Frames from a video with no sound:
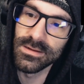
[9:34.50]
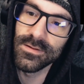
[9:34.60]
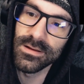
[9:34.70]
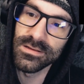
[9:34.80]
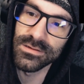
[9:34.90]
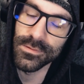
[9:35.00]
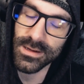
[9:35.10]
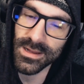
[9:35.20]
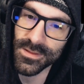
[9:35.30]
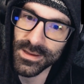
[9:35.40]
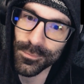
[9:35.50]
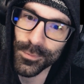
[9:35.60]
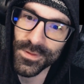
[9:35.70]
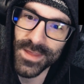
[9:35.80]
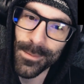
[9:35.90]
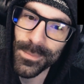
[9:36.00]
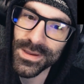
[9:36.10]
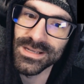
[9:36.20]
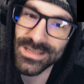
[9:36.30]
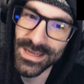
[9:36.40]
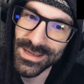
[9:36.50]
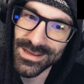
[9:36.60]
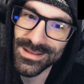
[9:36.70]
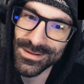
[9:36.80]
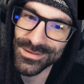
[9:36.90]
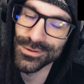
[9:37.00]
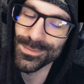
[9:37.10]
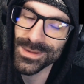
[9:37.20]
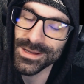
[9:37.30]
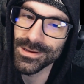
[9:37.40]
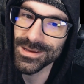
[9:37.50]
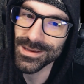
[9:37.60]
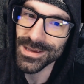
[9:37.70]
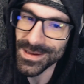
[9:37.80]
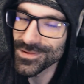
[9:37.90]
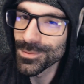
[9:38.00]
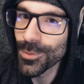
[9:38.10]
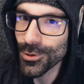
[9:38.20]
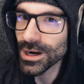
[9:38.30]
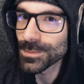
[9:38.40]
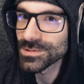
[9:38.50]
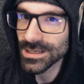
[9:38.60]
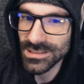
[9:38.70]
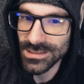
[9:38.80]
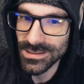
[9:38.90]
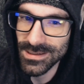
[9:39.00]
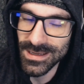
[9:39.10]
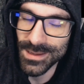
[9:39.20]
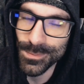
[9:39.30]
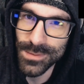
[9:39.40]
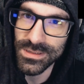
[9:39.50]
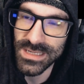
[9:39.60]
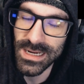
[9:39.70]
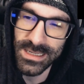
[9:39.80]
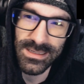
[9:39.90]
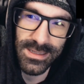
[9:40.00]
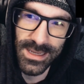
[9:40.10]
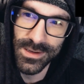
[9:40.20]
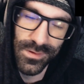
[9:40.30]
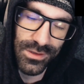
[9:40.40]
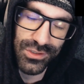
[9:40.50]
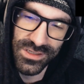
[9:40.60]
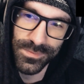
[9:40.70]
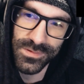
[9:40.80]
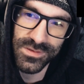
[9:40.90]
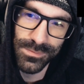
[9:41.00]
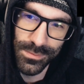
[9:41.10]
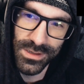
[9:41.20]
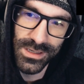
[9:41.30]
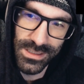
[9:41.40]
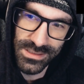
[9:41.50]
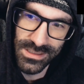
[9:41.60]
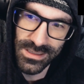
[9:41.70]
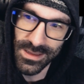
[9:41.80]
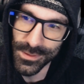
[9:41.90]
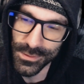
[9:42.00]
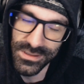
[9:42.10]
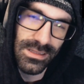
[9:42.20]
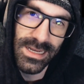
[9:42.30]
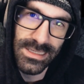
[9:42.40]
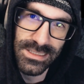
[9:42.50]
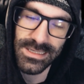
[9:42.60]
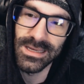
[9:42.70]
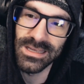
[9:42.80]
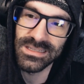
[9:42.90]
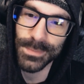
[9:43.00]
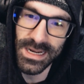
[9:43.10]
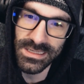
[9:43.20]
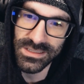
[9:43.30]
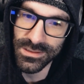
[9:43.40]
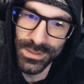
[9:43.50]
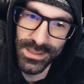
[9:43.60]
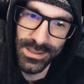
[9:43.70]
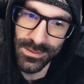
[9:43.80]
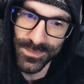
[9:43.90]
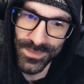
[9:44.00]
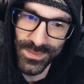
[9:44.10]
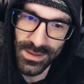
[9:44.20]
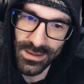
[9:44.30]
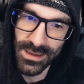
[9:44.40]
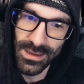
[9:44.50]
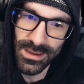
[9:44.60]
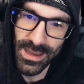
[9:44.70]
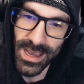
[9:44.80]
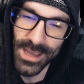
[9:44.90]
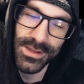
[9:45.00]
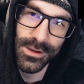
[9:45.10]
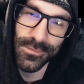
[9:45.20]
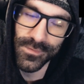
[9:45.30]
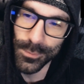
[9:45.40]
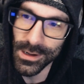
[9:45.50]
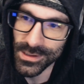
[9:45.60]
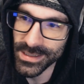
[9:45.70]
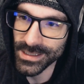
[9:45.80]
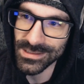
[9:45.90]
So I think with that being said, there's going to be even more upsets in people's eyes at the end of it, just simply because there's less spots to be handed out for wildcards.